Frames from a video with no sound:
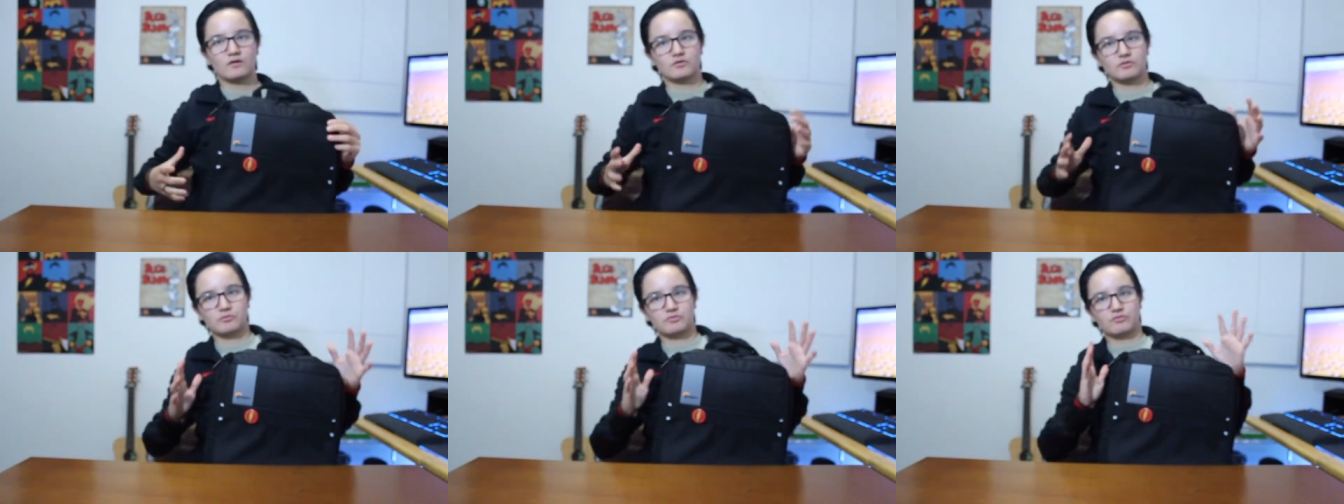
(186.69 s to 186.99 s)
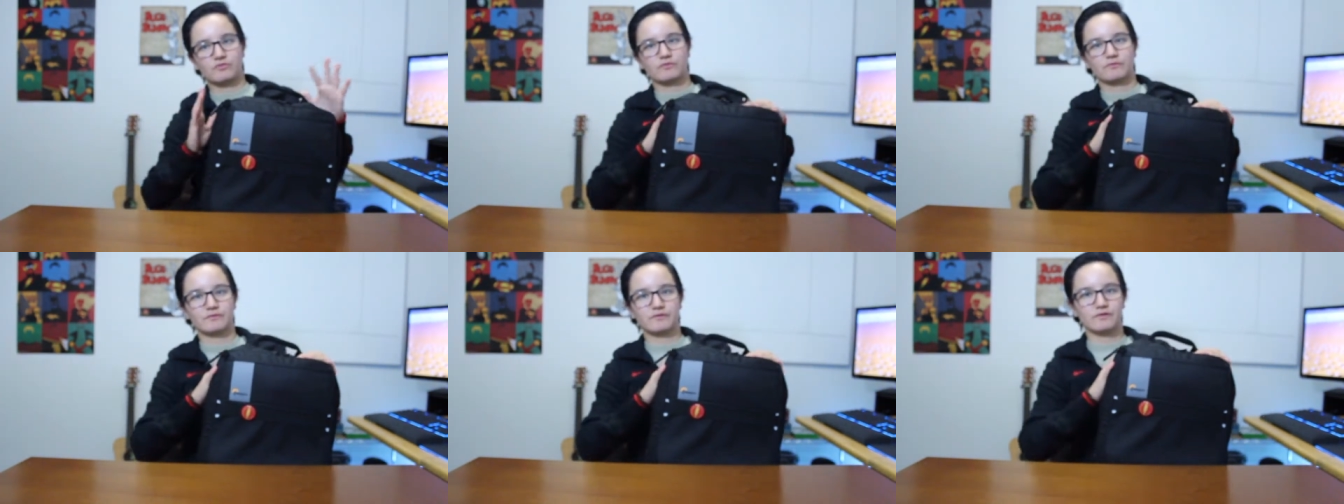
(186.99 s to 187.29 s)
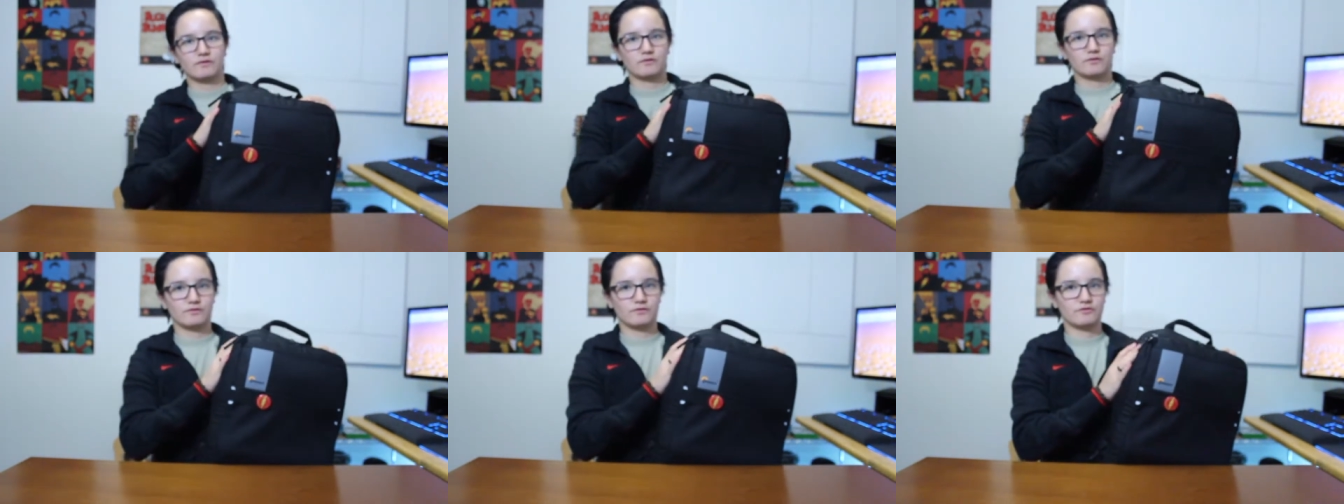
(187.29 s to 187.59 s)
So before we
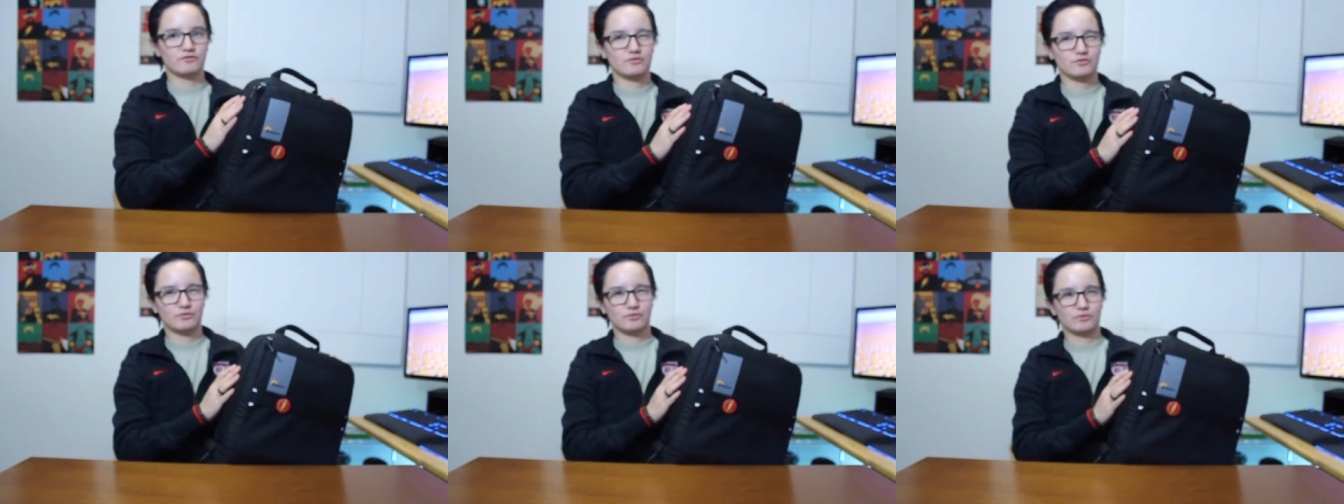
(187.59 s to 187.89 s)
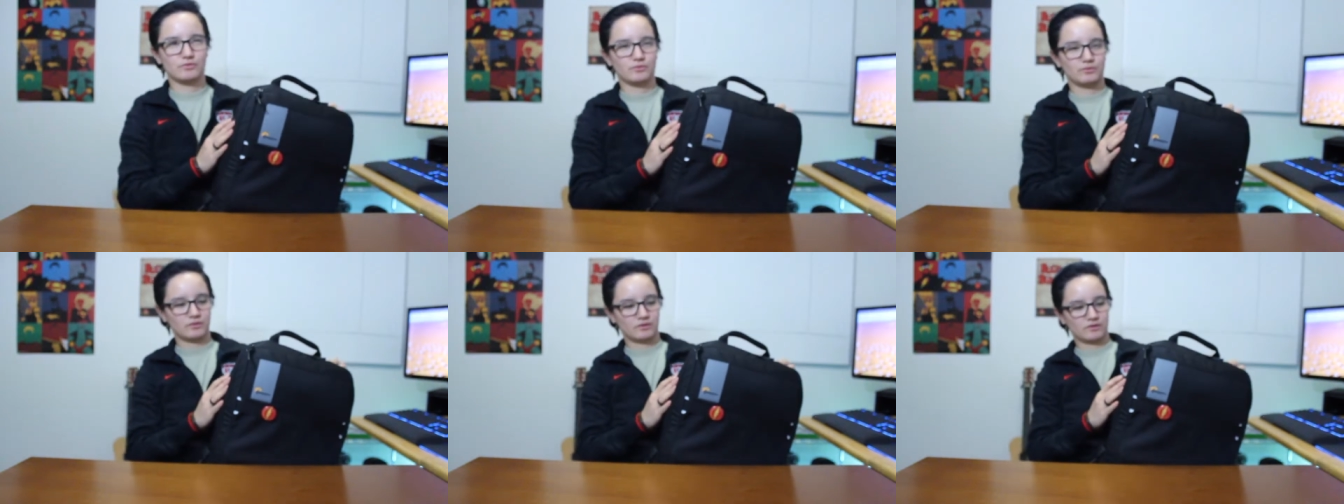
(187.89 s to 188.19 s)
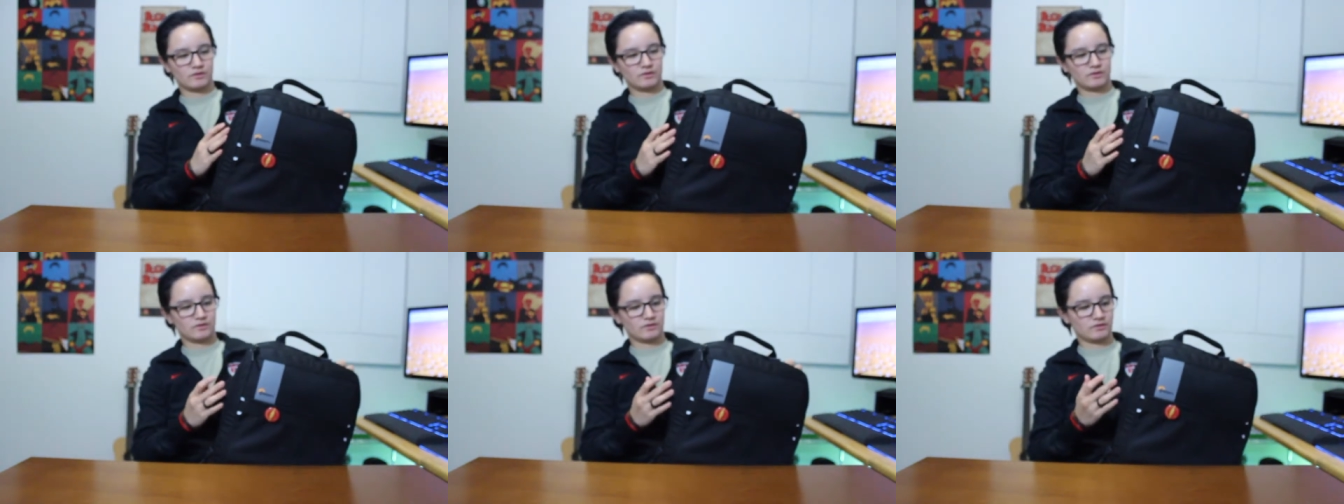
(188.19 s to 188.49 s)
go into
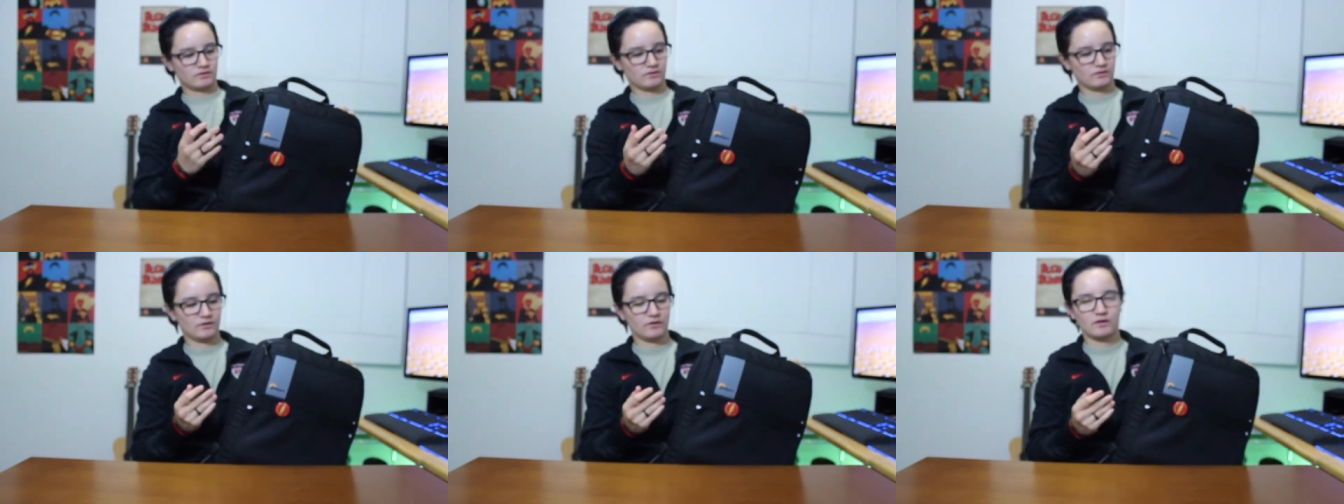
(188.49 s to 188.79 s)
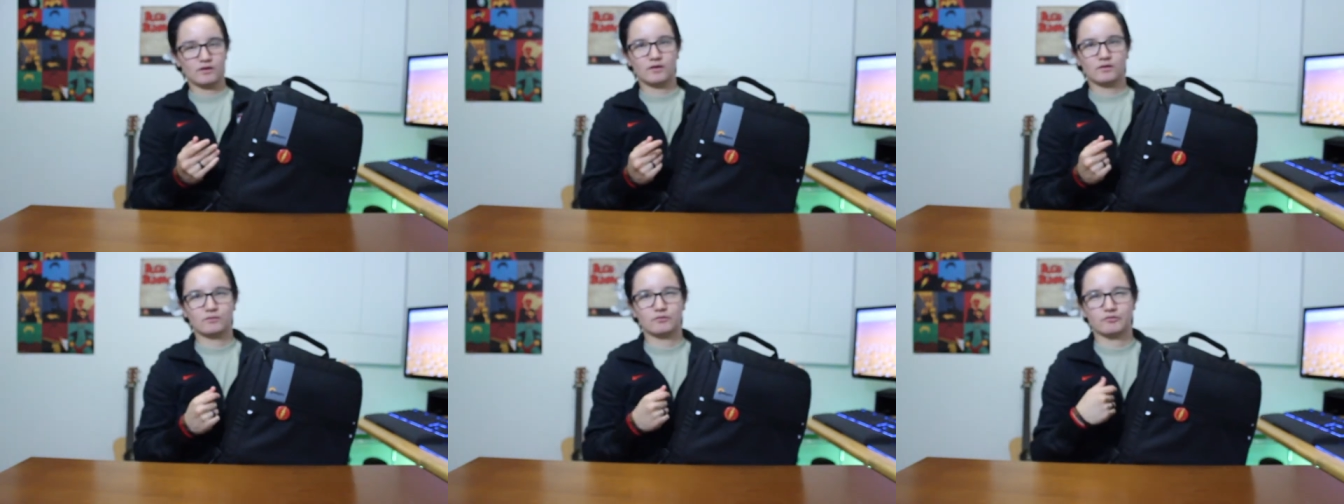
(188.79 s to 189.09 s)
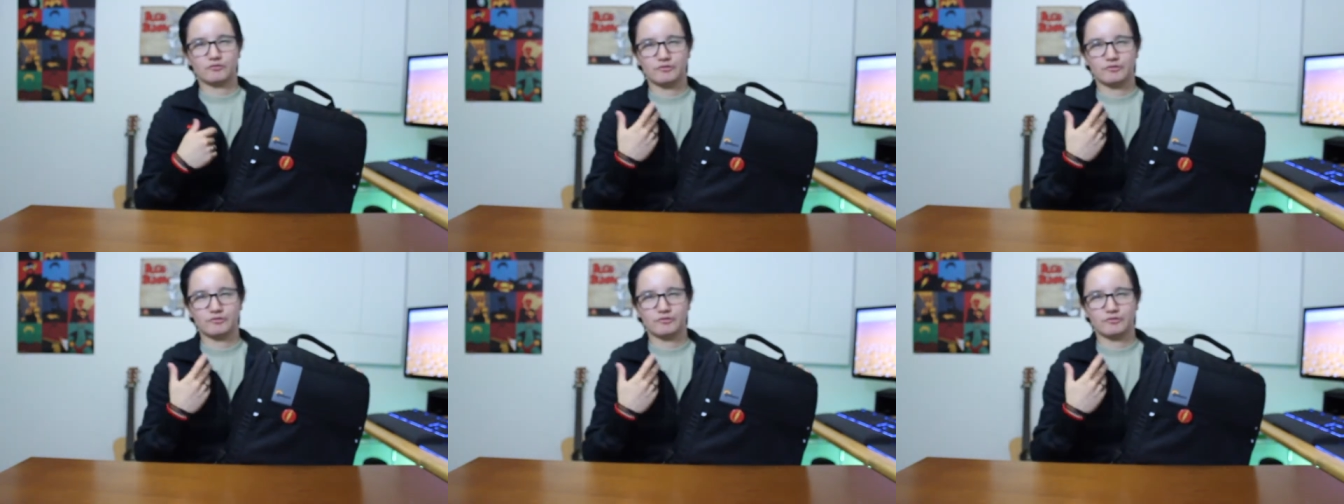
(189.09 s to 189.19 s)
what